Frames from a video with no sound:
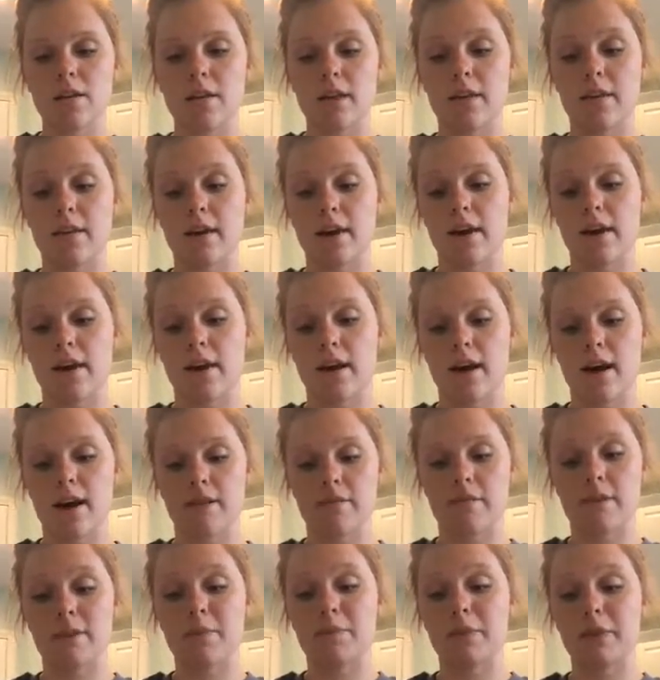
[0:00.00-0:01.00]
that they can
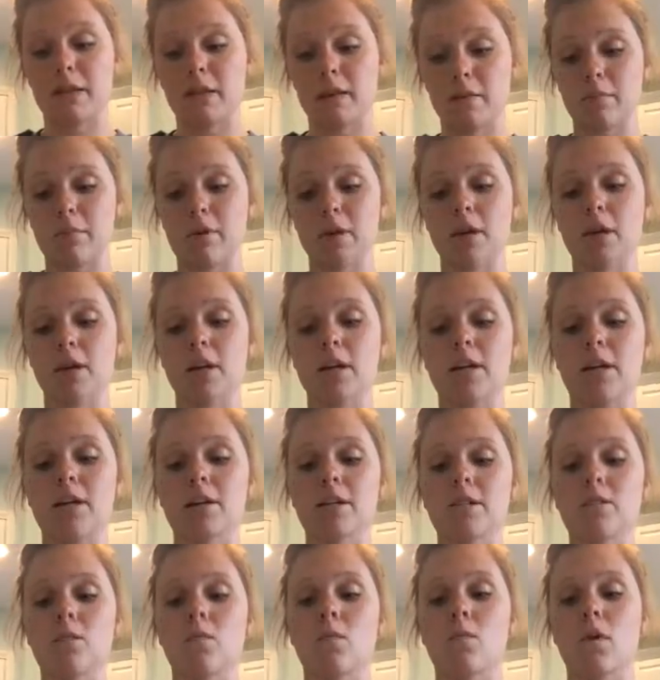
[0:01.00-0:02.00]
have, and peanut butter
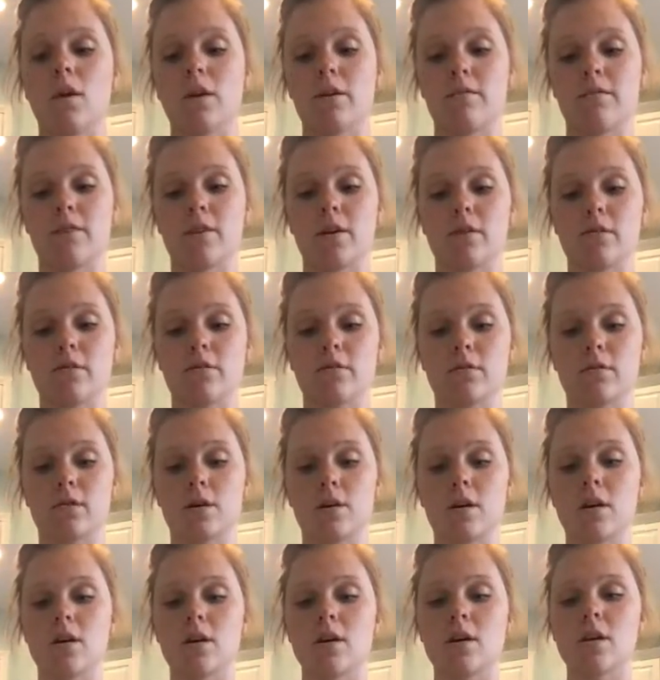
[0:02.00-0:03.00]
is one of those.
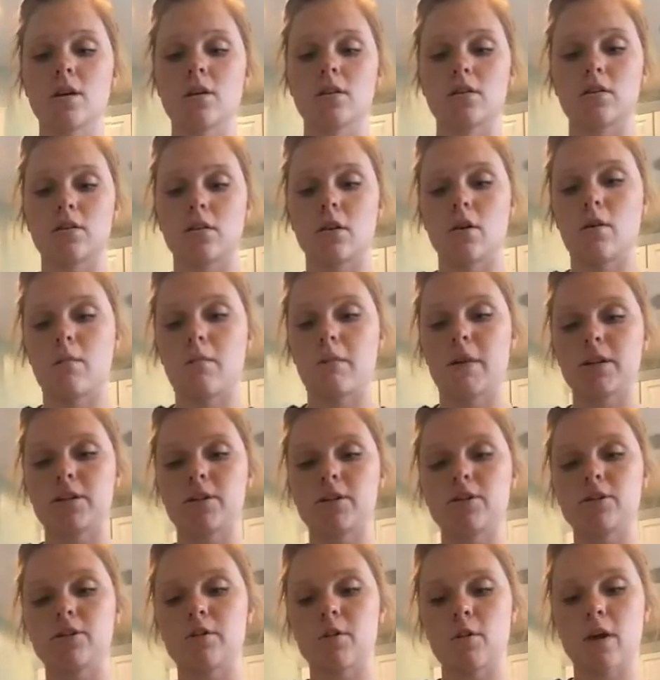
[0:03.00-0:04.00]
So make
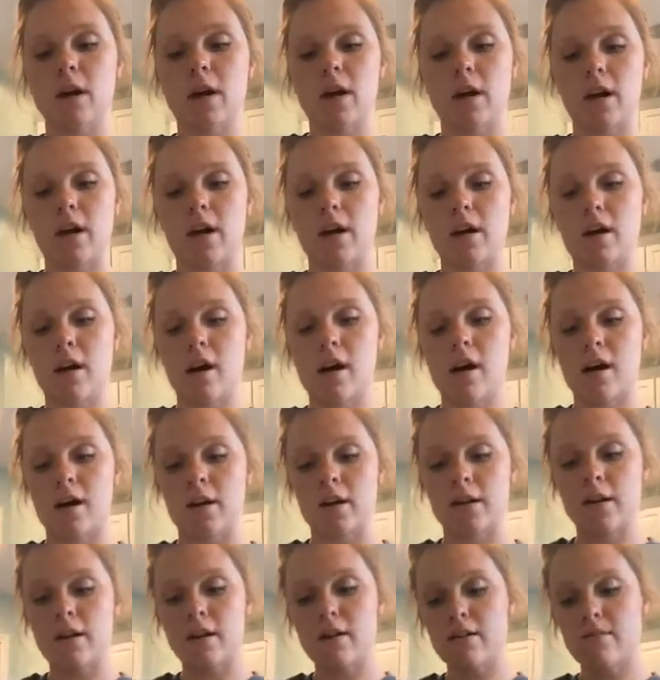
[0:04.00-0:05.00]
sure you get
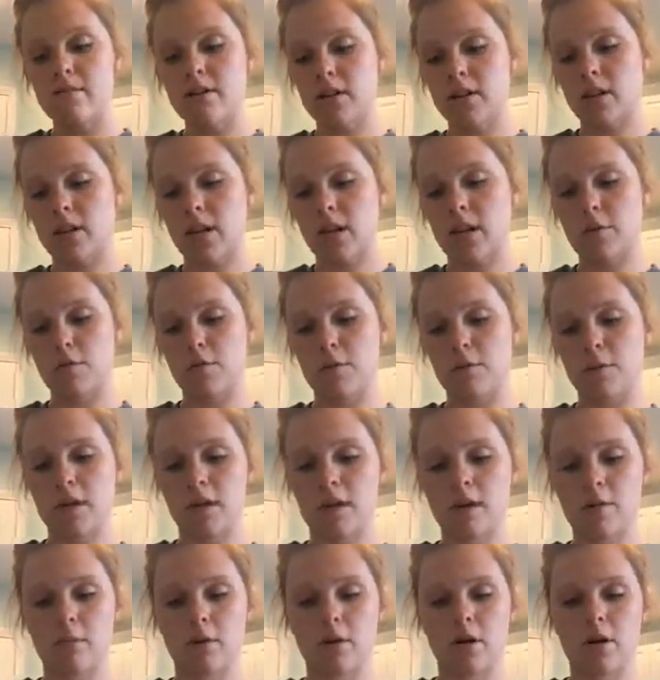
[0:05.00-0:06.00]
an even layer of
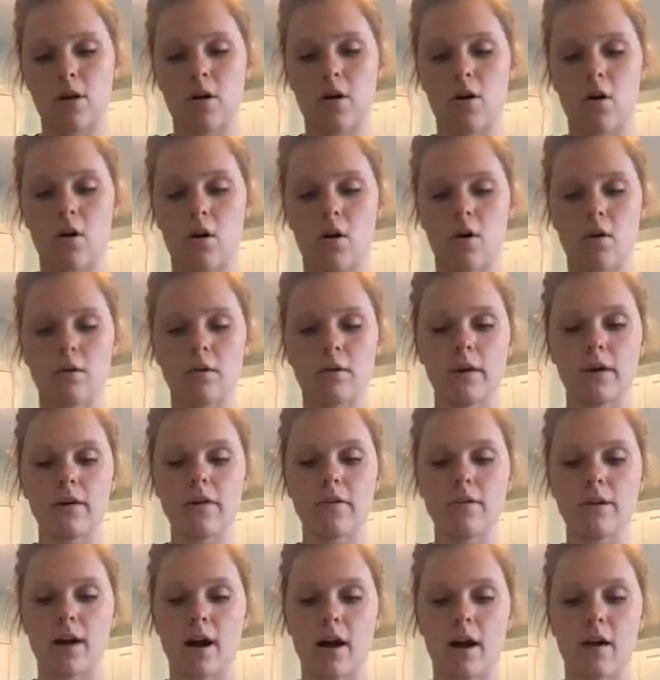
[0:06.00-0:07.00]
peanut butter all the way
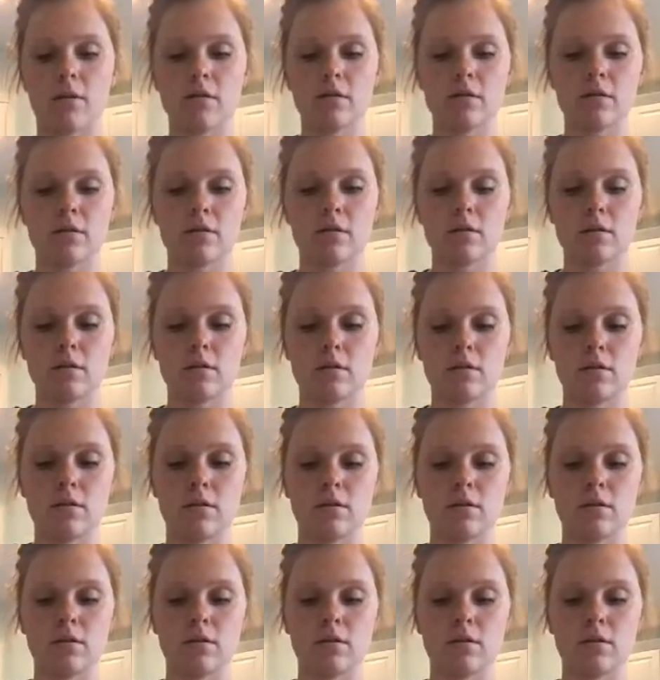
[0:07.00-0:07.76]
around.